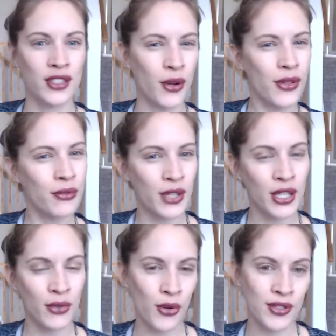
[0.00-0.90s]
you know, three
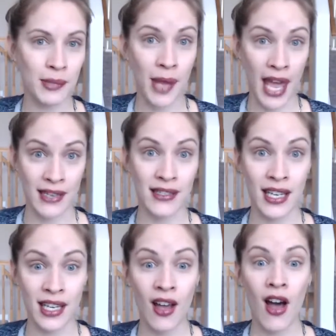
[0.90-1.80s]
year old,
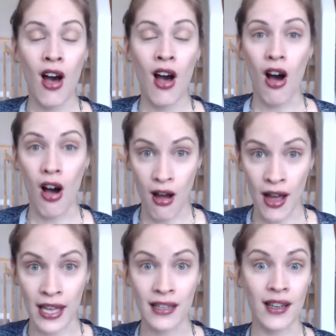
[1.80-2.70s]
depending
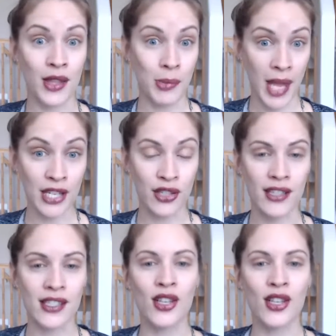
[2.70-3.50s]
on the patient.